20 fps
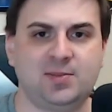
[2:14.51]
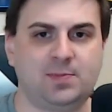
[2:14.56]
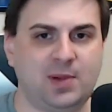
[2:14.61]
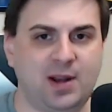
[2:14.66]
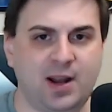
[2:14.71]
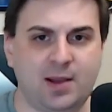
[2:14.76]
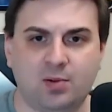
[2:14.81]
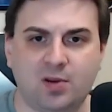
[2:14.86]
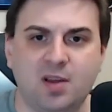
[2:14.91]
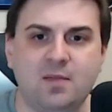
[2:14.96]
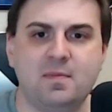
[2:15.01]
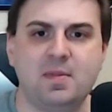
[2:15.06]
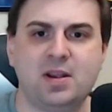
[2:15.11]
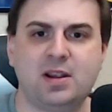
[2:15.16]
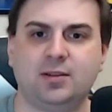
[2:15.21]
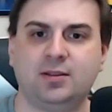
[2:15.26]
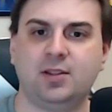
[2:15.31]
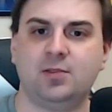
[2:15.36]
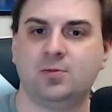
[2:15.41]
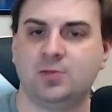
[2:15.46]
but I
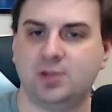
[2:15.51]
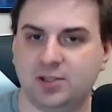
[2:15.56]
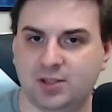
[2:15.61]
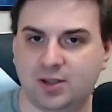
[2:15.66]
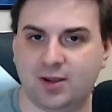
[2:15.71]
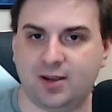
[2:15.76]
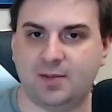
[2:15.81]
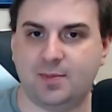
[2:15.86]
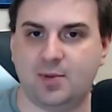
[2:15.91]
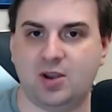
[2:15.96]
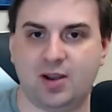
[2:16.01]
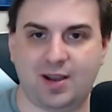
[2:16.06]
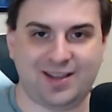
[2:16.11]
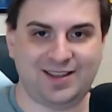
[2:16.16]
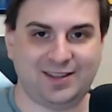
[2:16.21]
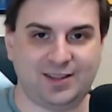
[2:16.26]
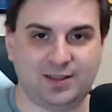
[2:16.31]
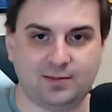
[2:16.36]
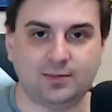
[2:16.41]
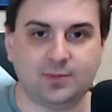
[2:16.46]
primarily want to talk about I
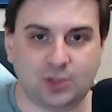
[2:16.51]
S O M